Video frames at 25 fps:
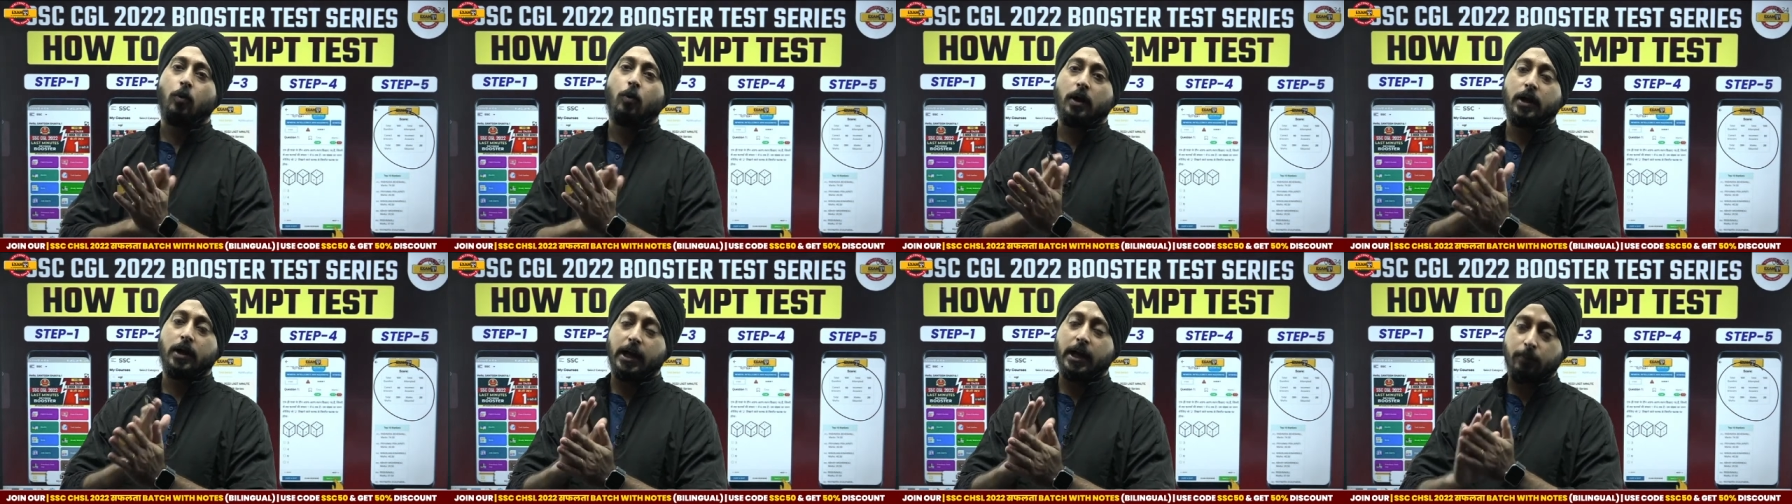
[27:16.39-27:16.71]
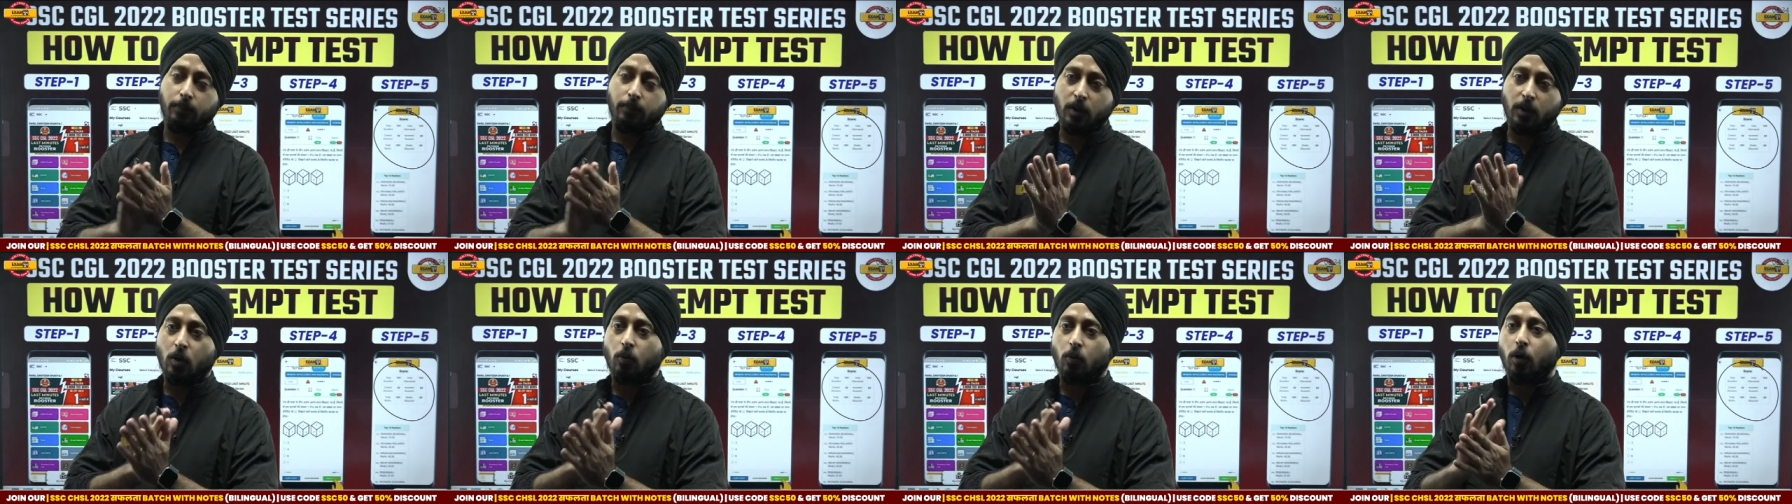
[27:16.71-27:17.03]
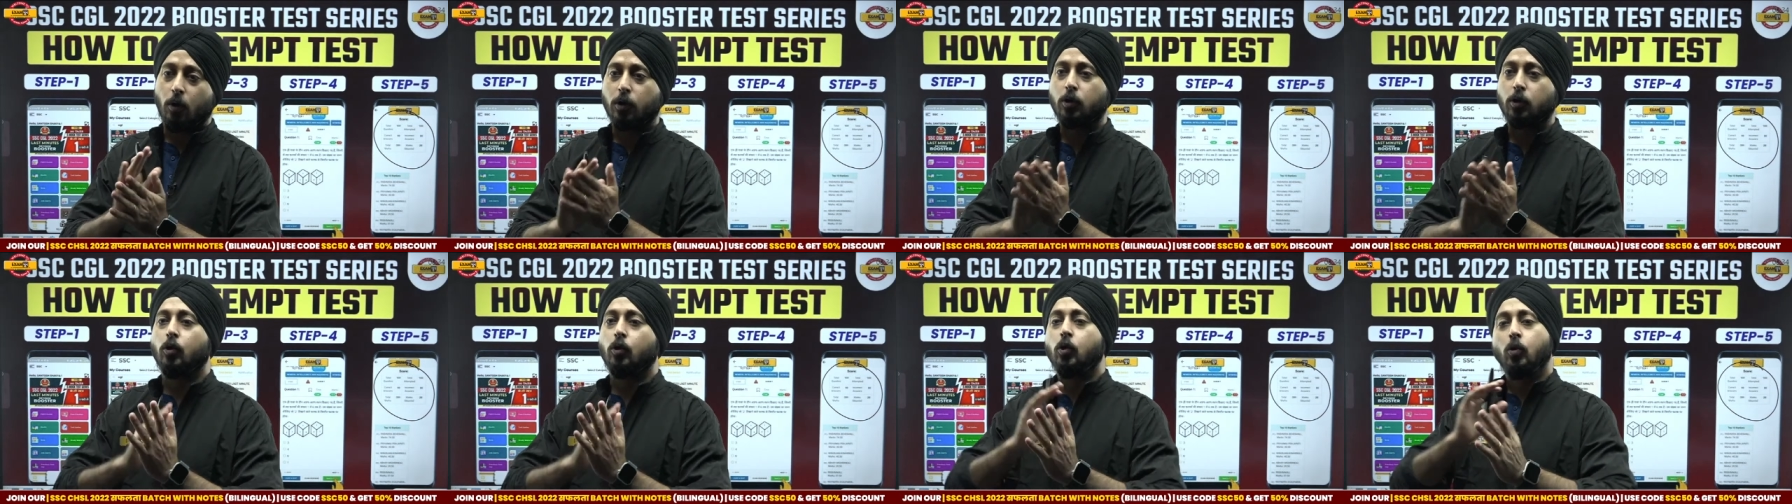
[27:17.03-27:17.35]
Let me know
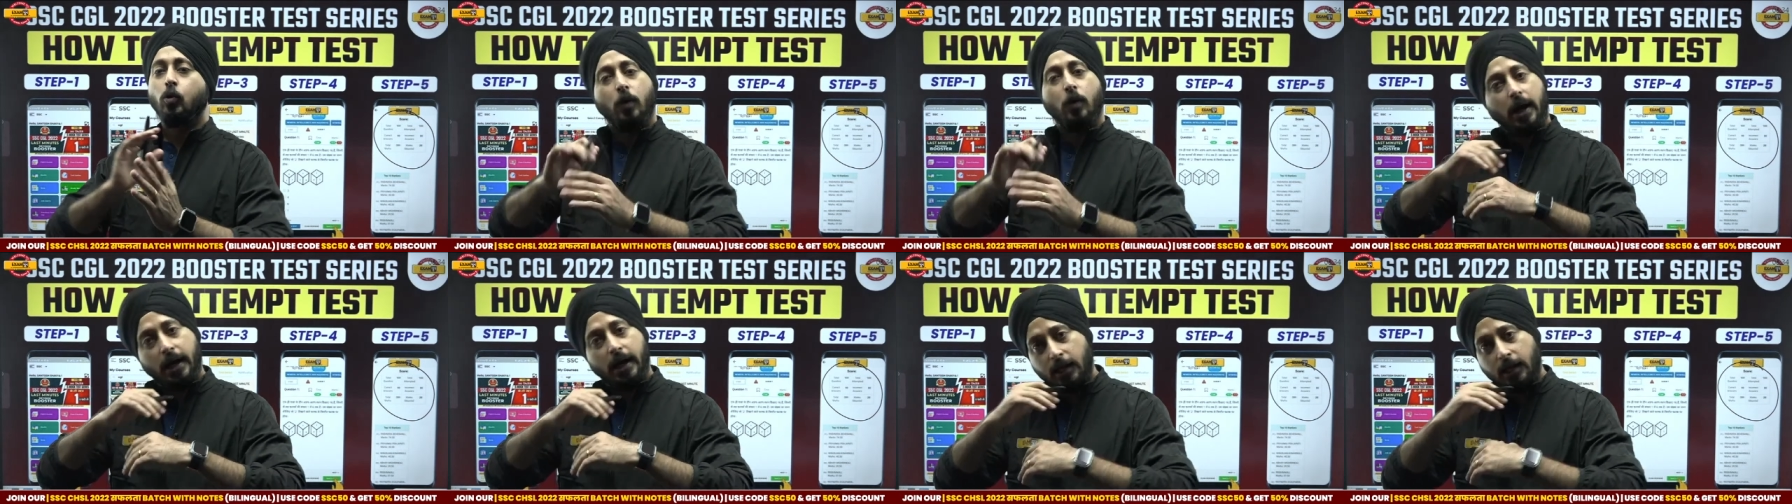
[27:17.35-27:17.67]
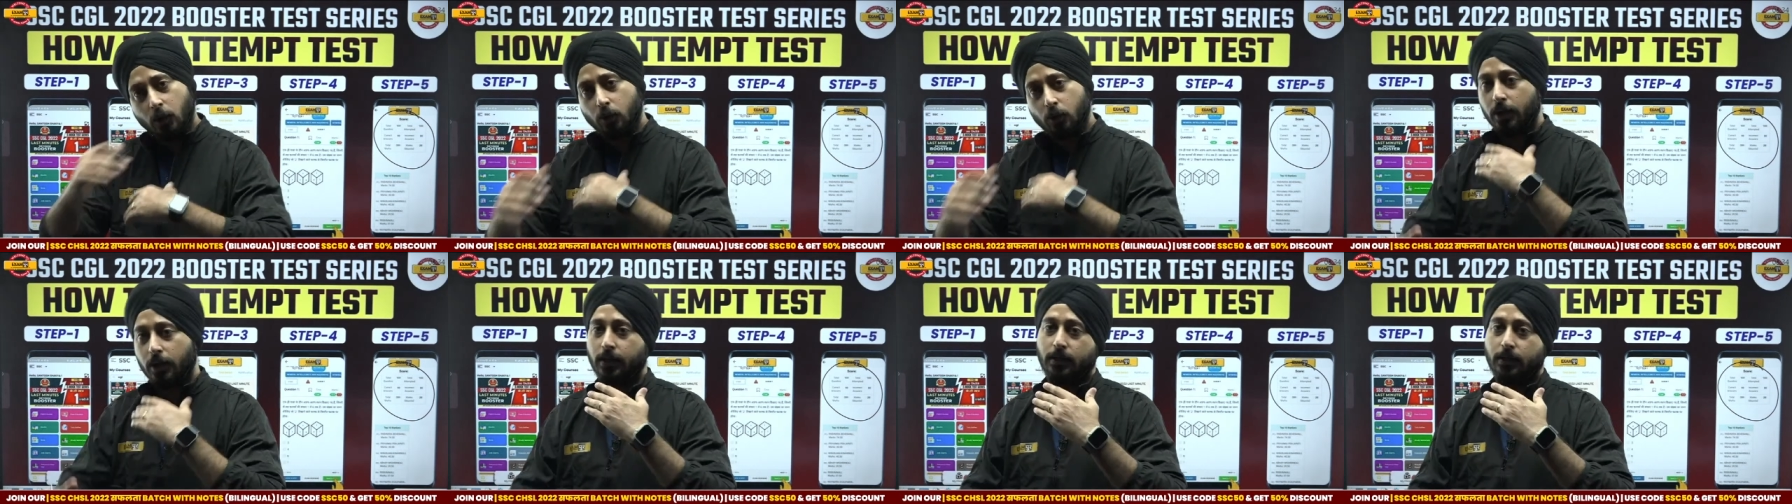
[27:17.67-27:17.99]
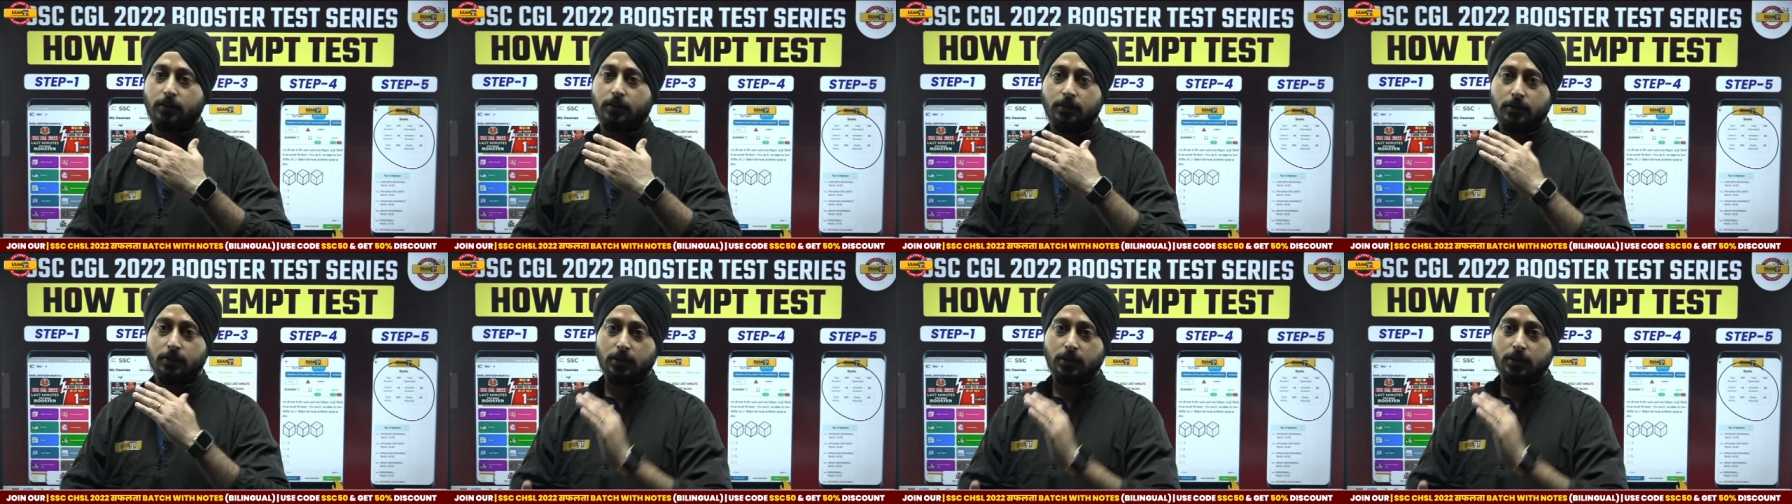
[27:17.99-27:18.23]
what to do. I'll do that.